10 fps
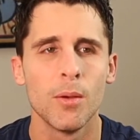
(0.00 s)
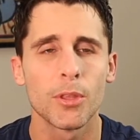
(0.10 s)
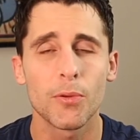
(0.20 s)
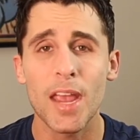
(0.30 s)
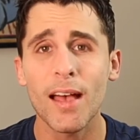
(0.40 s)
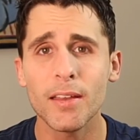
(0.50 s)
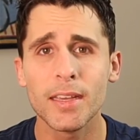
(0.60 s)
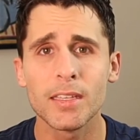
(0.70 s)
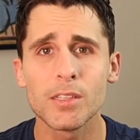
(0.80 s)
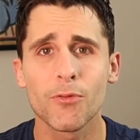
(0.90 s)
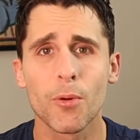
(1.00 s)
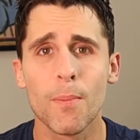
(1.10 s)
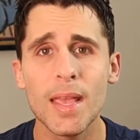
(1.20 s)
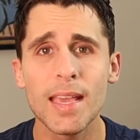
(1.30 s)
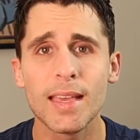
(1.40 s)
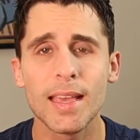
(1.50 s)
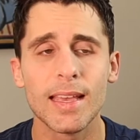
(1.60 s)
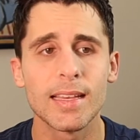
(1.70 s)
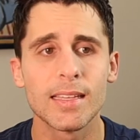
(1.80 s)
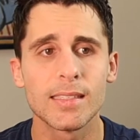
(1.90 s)
But the reality is for me
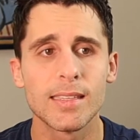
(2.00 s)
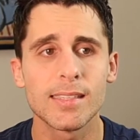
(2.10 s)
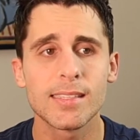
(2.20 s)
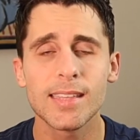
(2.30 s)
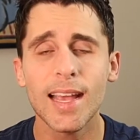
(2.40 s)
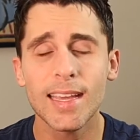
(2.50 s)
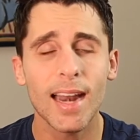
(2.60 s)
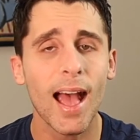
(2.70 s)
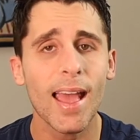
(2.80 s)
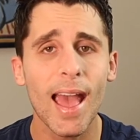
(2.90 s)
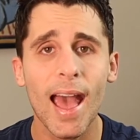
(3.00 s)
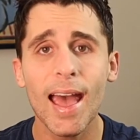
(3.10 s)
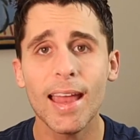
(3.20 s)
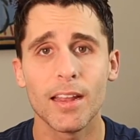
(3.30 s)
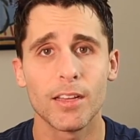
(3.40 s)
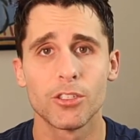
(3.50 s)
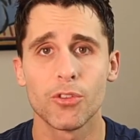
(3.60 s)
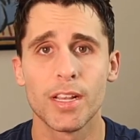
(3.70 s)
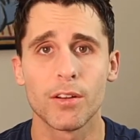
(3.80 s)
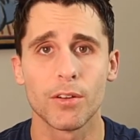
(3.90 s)
is the second I had a
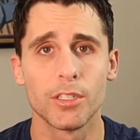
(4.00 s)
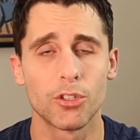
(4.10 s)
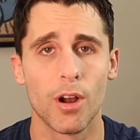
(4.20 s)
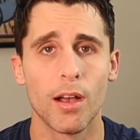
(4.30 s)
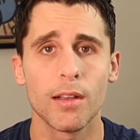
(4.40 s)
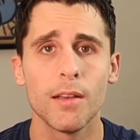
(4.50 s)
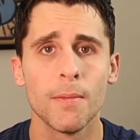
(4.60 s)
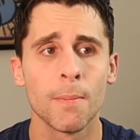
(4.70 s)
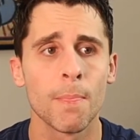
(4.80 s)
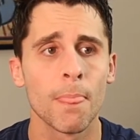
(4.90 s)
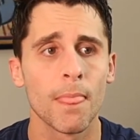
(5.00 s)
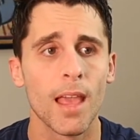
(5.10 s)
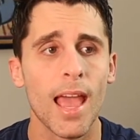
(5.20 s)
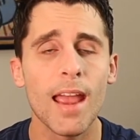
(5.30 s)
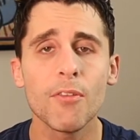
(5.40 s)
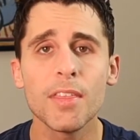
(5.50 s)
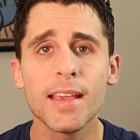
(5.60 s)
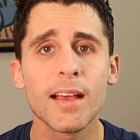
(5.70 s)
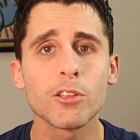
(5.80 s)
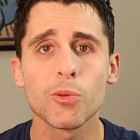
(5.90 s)
drink or a drug,
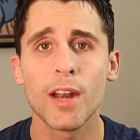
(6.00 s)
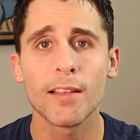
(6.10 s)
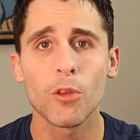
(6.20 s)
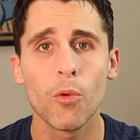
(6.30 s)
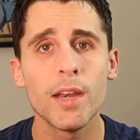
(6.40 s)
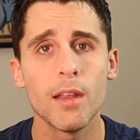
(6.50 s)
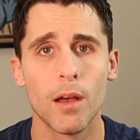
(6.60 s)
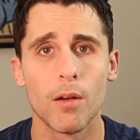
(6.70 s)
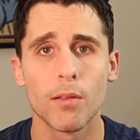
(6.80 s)
everything else went out the window.